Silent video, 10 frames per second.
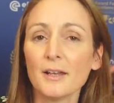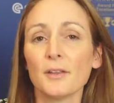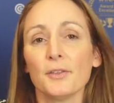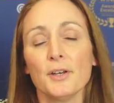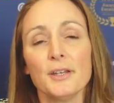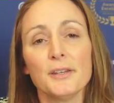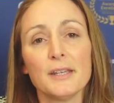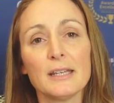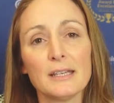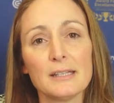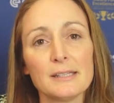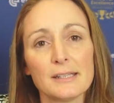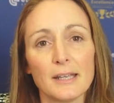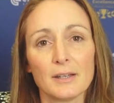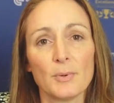The third
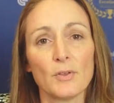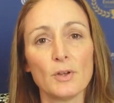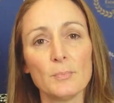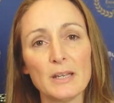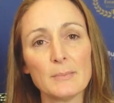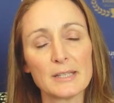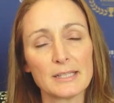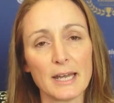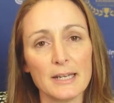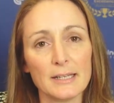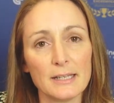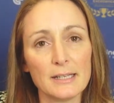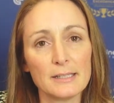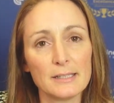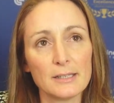big mistake
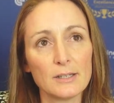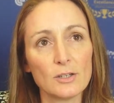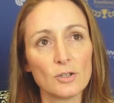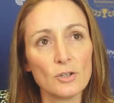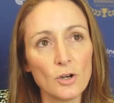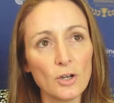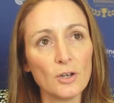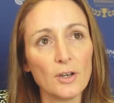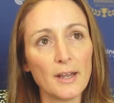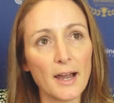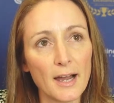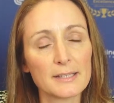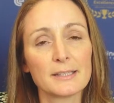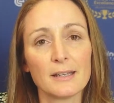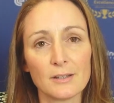is not
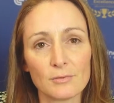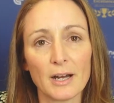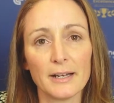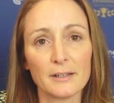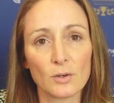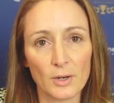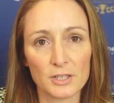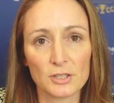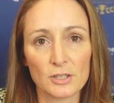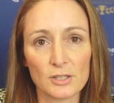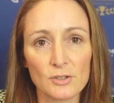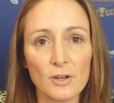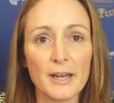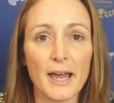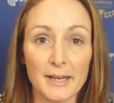asking the right questions,
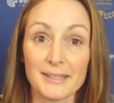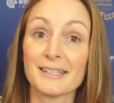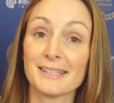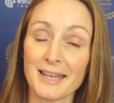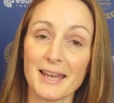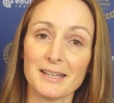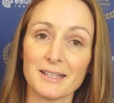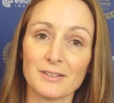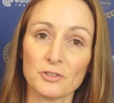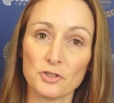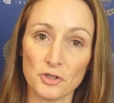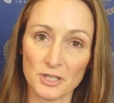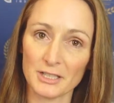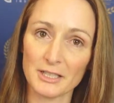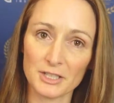not understanding due
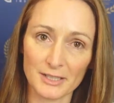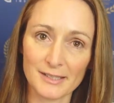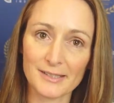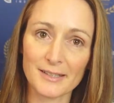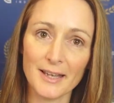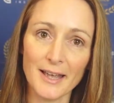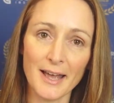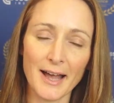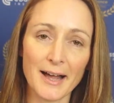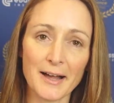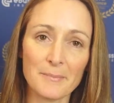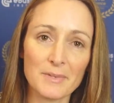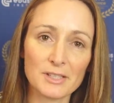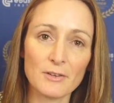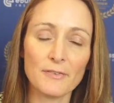diligence.
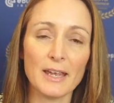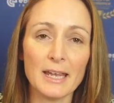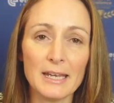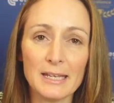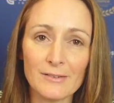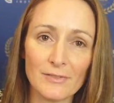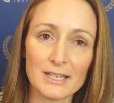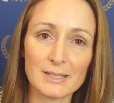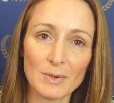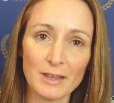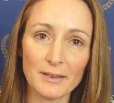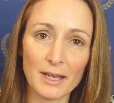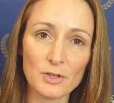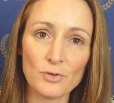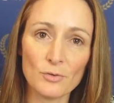So for any investment
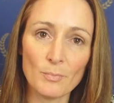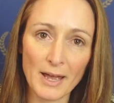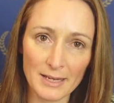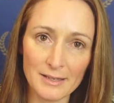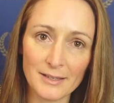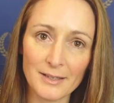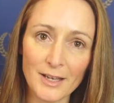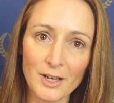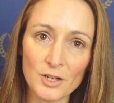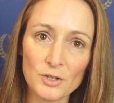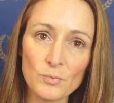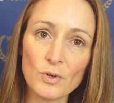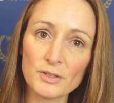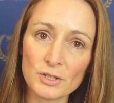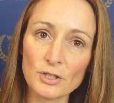that you make, you
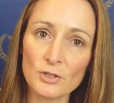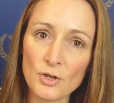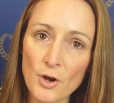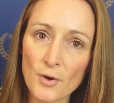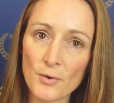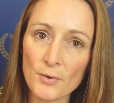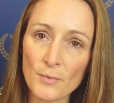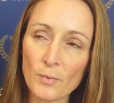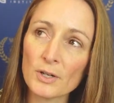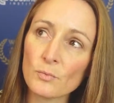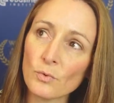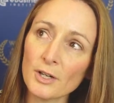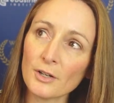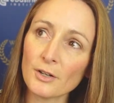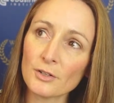want to know
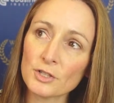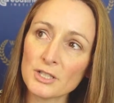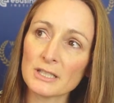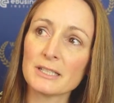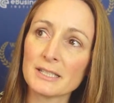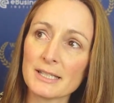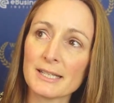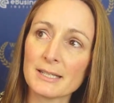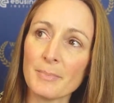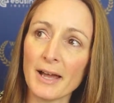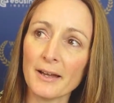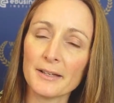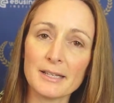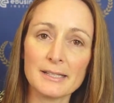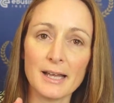what due diligence is
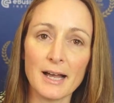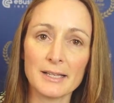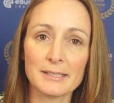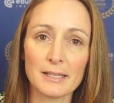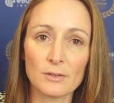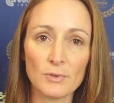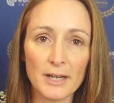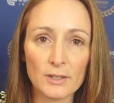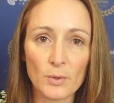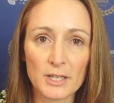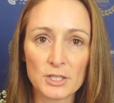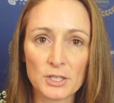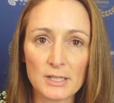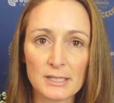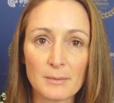about is asking the right
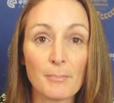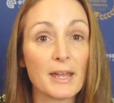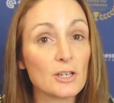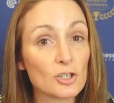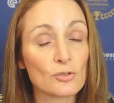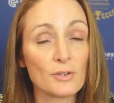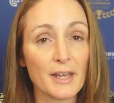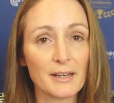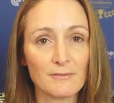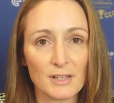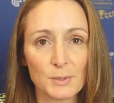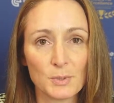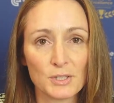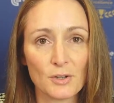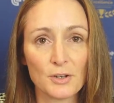questions to make sure that
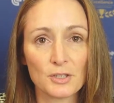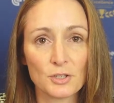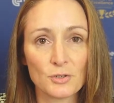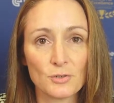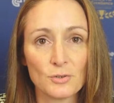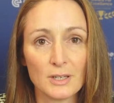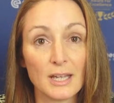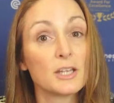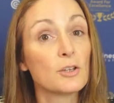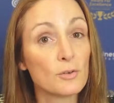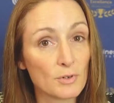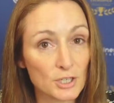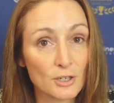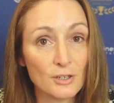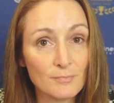investment's going to get you the
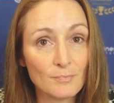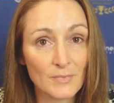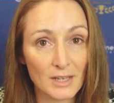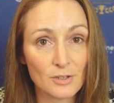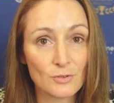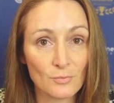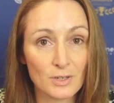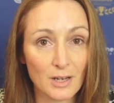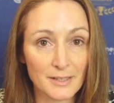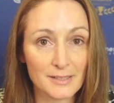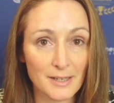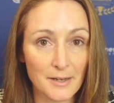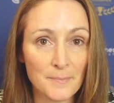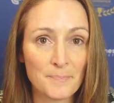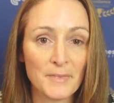return that you would like to
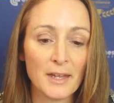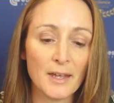get.